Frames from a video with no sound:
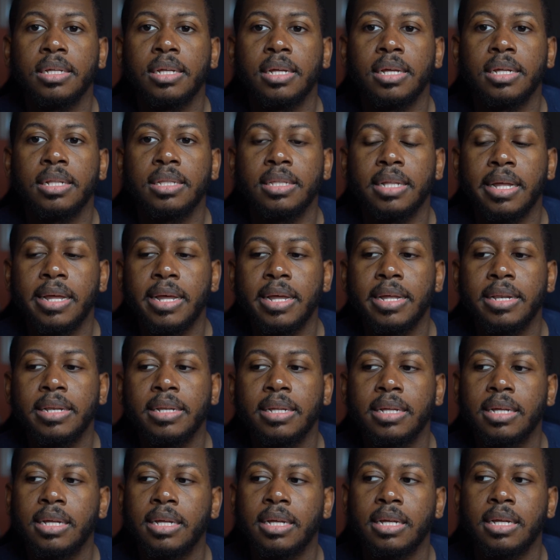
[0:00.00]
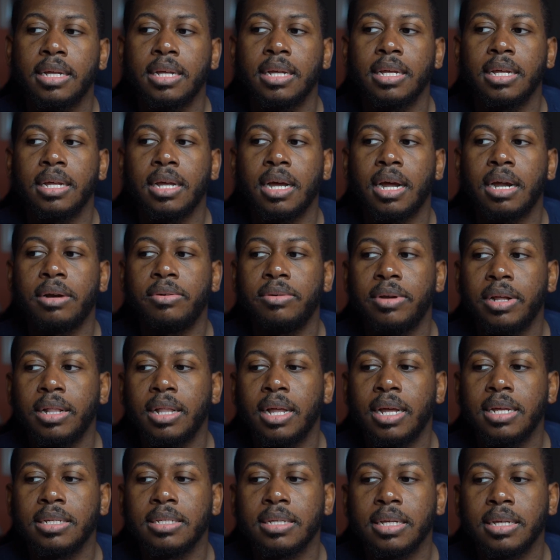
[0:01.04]
and then I
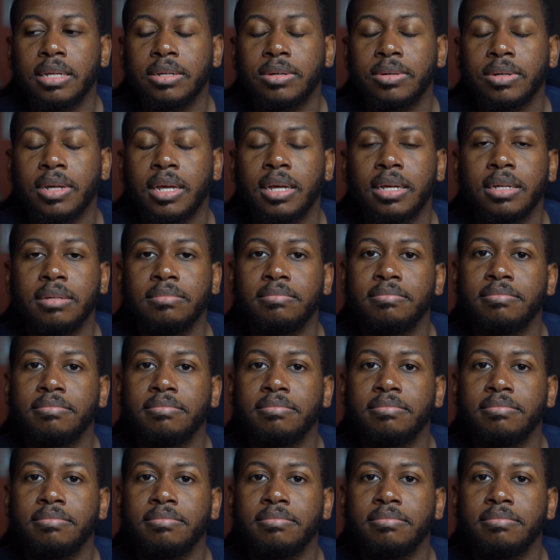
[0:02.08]
realized like, okay,